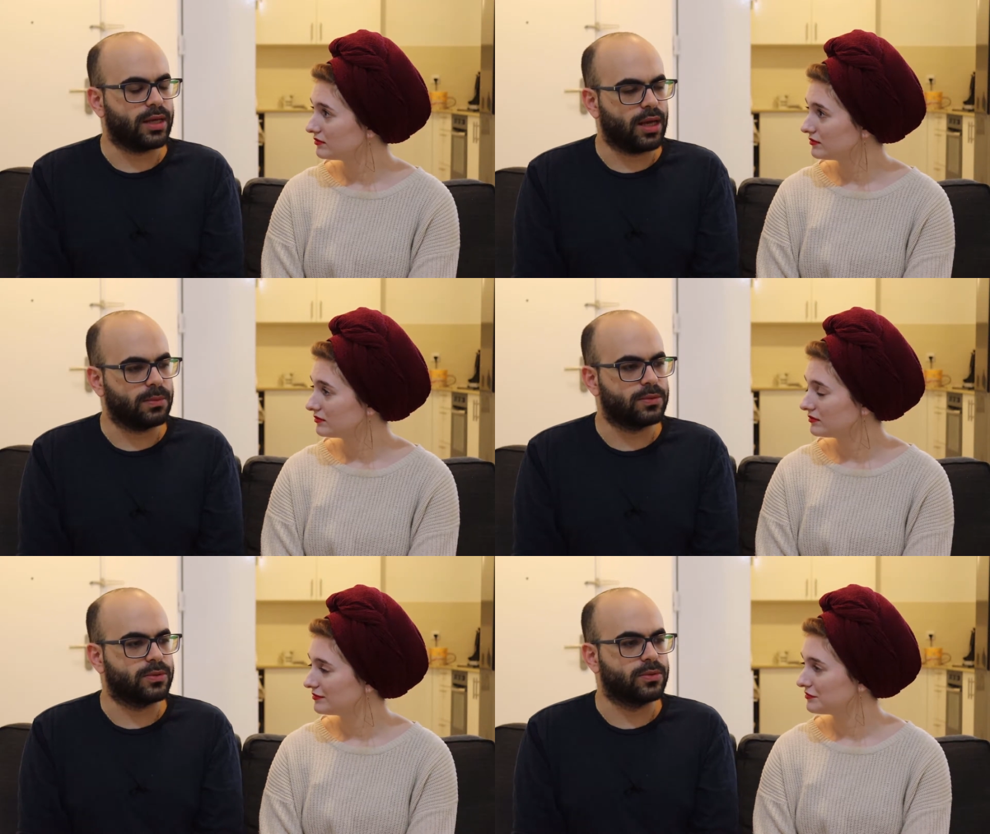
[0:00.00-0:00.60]
Speaker 1: time
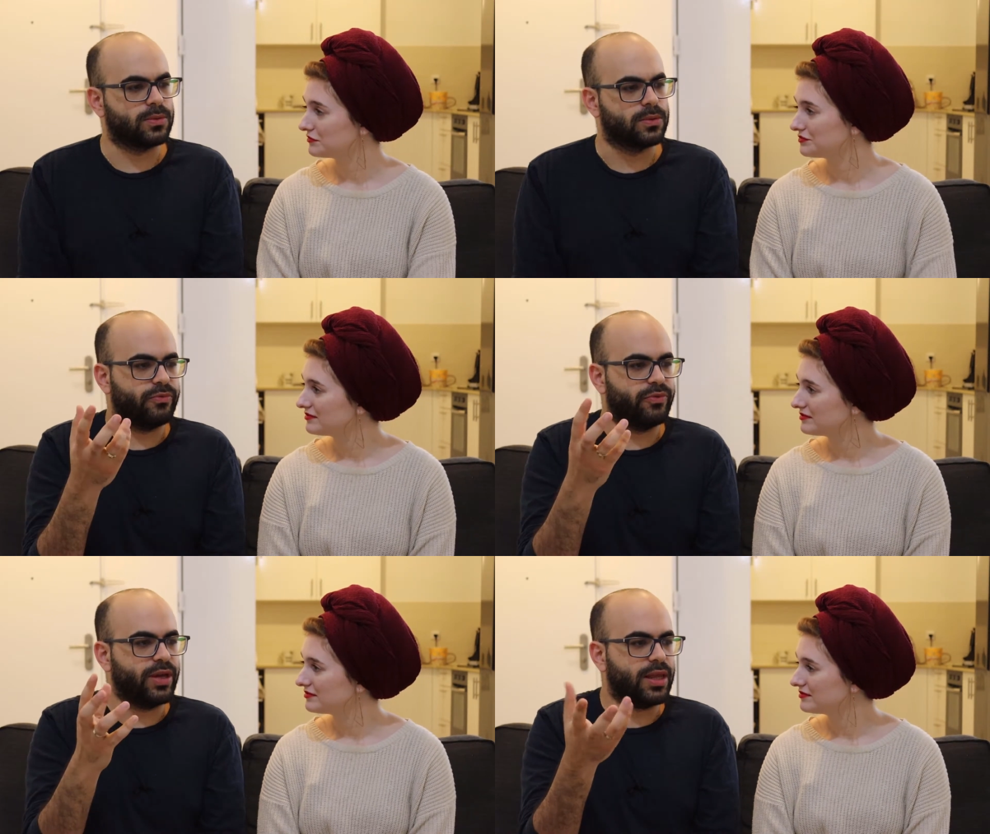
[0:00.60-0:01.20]
to
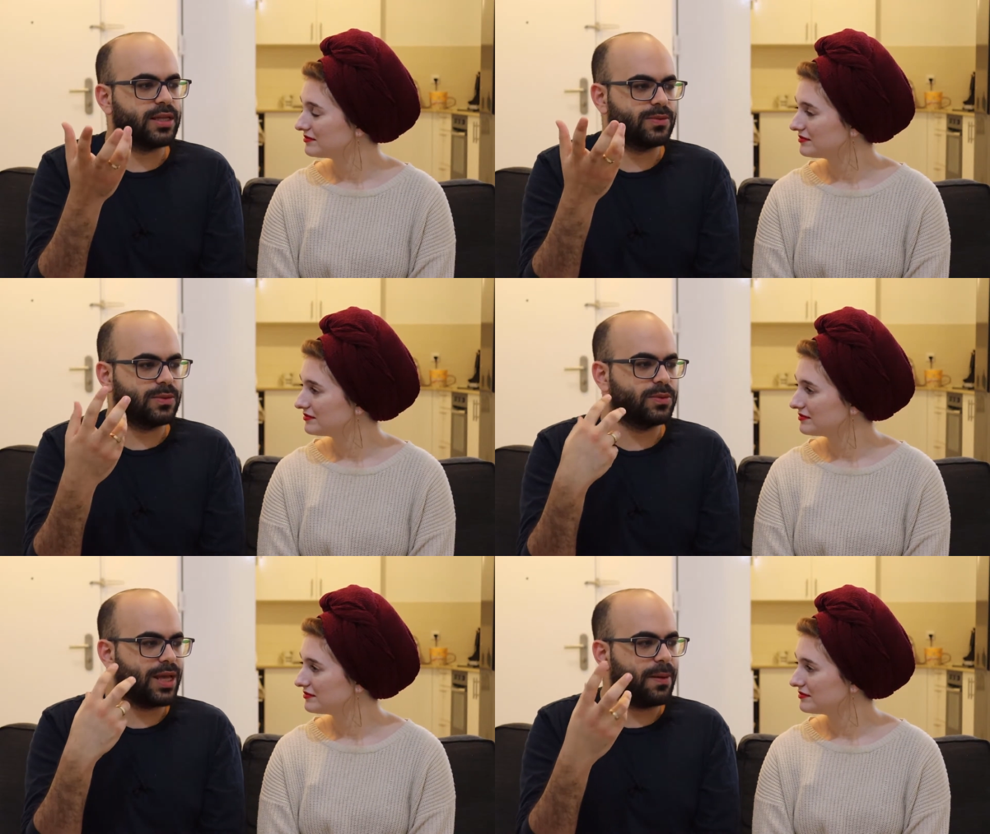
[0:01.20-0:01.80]
realize what
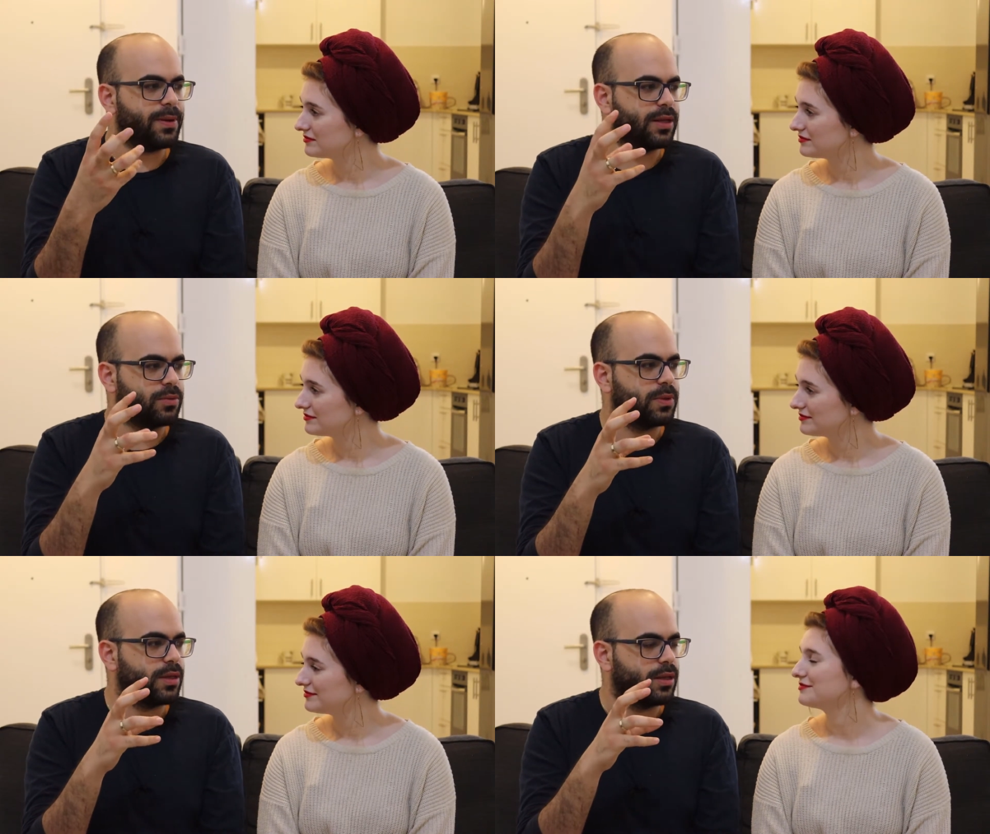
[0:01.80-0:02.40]
was happening to
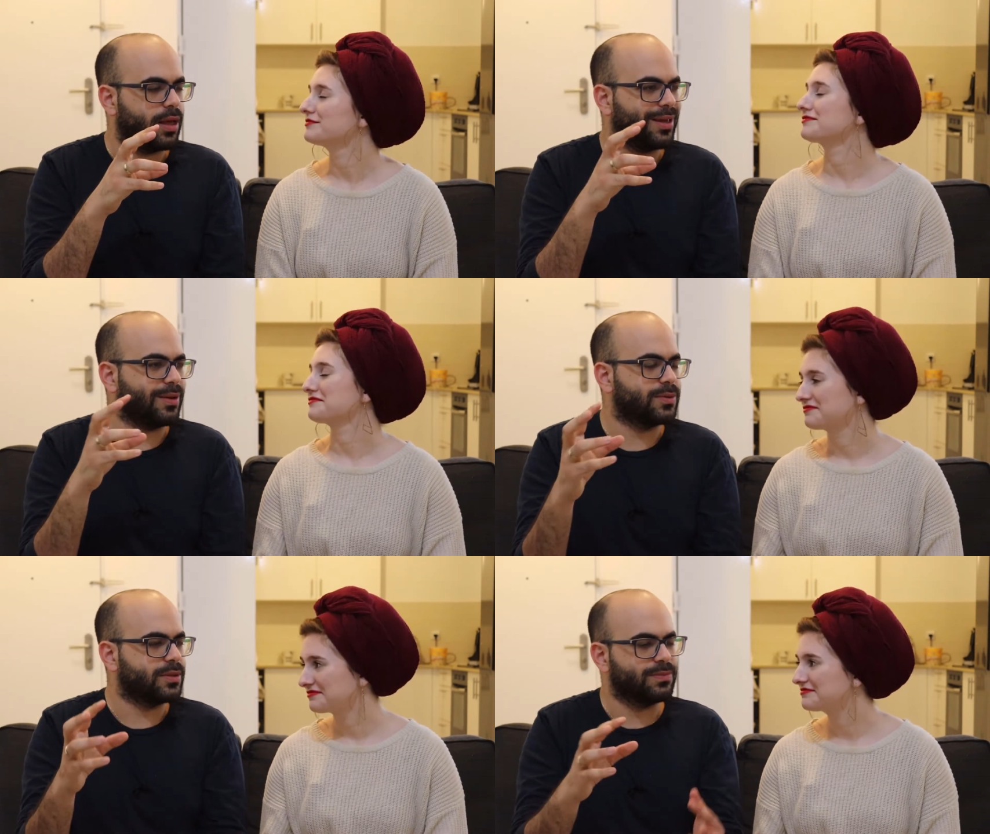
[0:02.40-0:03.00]
me. I
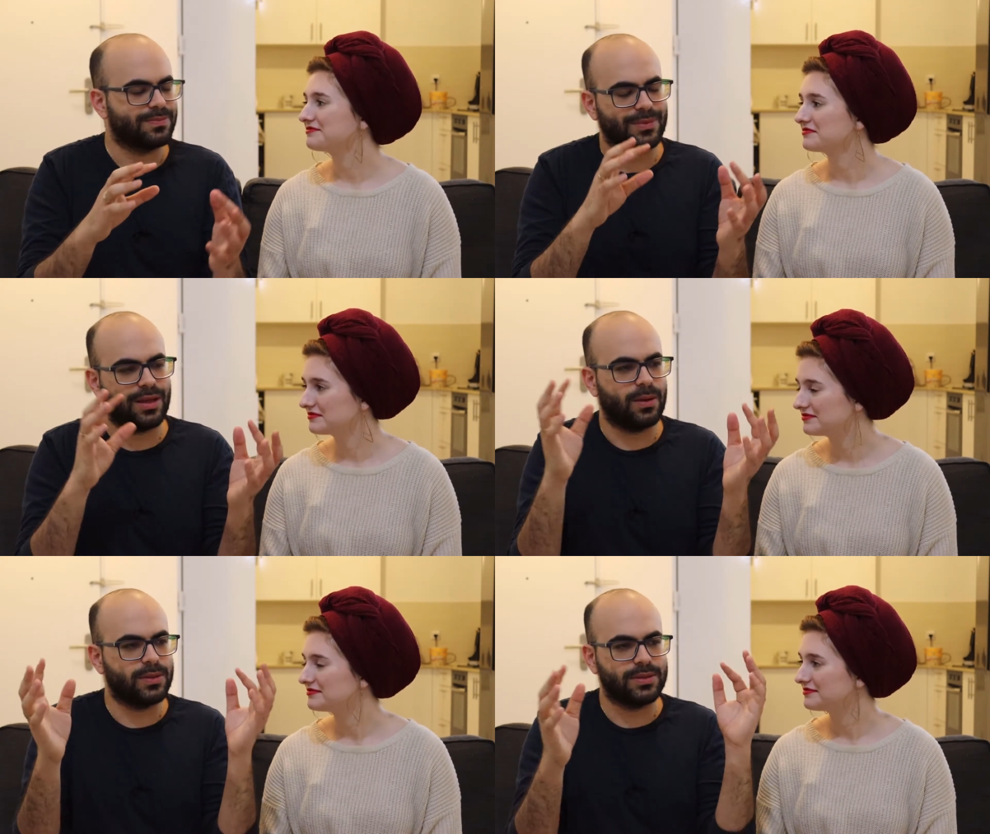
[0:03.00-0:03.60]

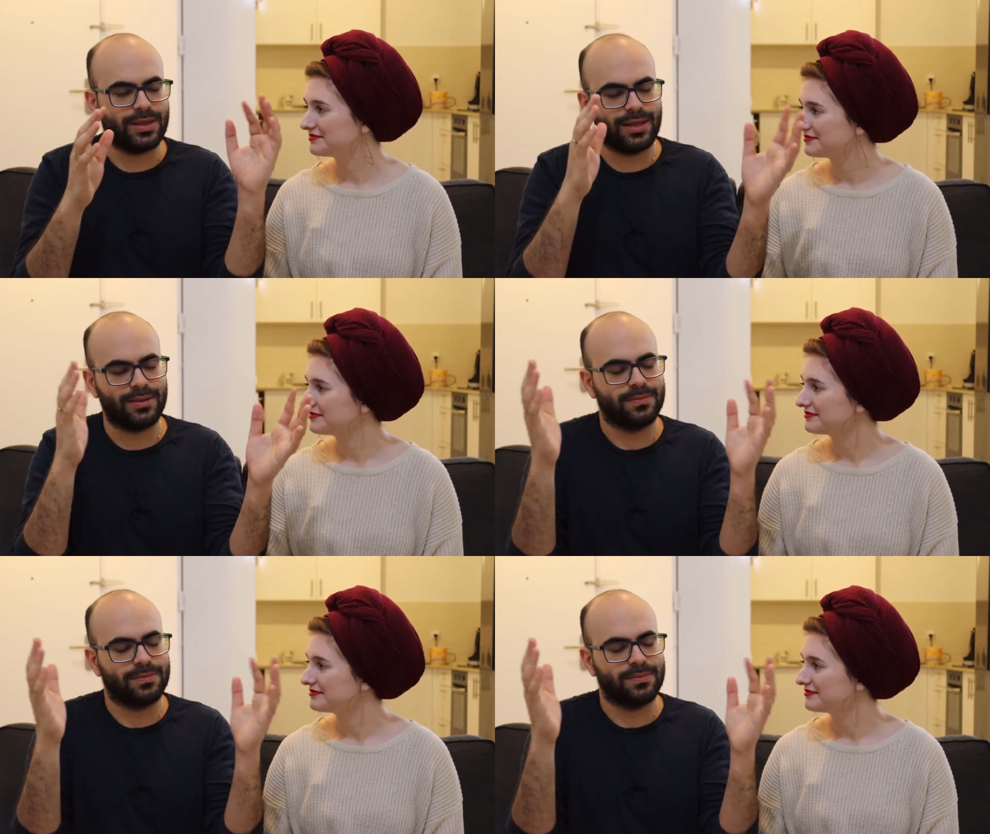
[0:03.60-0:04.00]
was like